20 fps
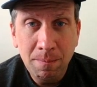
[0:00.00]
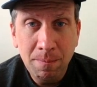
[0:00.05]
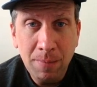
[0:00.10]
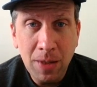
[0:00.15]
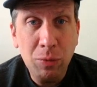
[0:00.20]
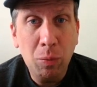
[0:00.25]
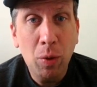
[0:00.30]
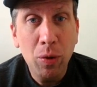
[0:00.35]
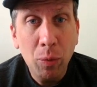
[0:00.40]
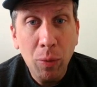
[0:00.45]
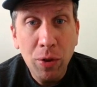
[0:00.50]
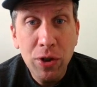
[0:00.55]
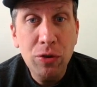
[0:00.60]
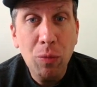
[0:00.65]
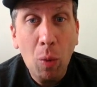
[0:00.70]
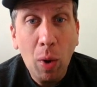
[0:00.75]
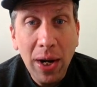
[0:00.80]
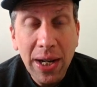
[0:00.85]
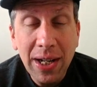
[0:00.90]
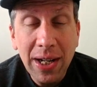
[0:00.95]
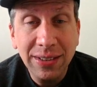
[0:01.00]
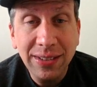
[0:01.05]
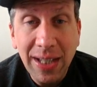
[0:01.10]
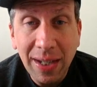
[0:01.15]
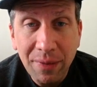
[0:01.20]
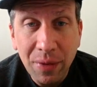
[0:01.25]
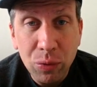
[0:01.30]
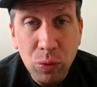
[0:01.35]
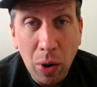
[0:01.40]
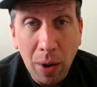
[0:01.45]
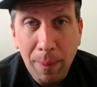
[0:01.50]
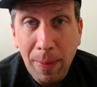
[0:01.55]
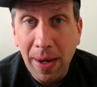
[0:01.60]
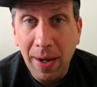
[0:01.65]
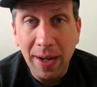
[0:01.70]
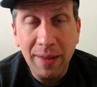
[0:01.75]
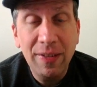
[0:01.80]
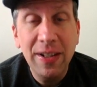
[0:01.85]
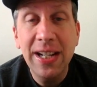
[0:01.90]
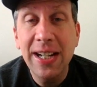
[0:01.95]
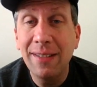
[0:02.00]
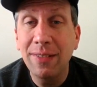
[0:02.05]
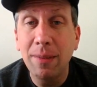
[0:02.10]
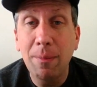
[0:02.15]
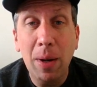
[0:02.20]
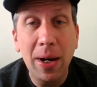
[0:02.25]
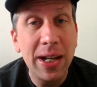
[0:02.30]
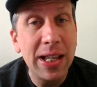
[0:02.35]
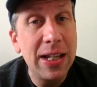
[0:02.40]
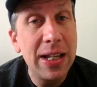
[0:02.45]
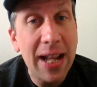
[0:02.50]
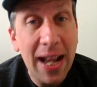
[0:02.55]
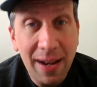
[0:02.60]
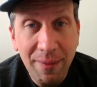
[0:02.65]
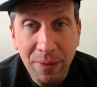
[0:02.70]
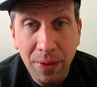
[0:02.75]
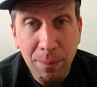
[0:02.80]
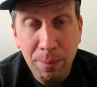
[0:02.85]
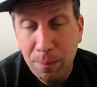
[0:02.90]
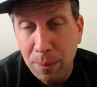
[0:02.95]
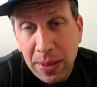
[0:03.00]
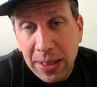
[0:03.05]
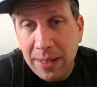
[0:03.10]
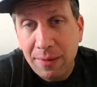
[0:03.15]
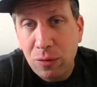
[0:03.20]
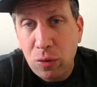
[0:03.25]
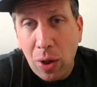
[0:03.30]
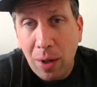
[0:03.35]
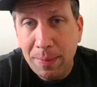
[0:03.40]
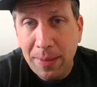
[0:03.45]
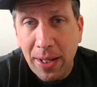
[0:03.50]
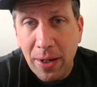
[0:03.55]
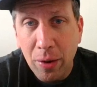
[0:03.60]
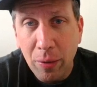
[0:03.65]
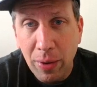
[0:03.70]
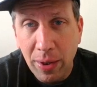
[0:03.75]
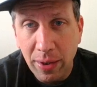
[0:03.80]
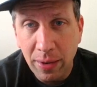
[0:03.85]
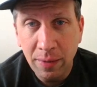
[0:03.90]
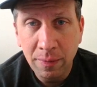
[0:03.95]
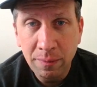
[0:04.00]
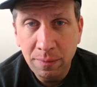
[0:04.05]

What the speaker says: That's one of the reasons why he doesn't have to drop out. If he didn't have the money, he'd have dropped out already.